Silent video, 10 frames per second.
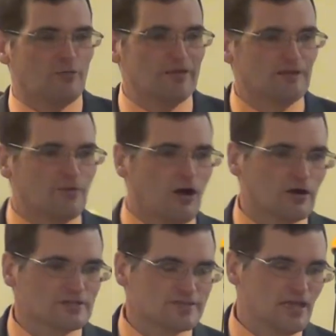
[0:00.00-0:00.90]
me
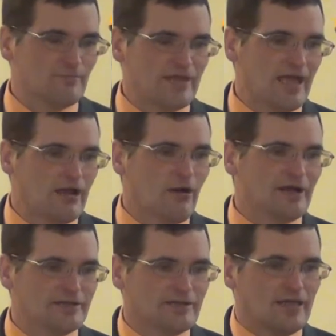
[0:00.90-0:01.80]
tomorrow and tell me how
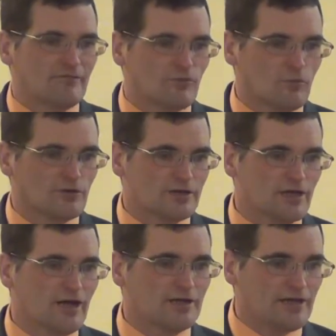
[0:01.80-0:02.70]
I didn't have the Word of
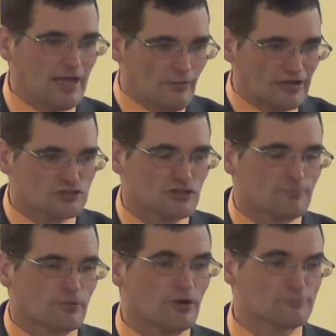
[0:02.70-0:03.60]
God and how I should have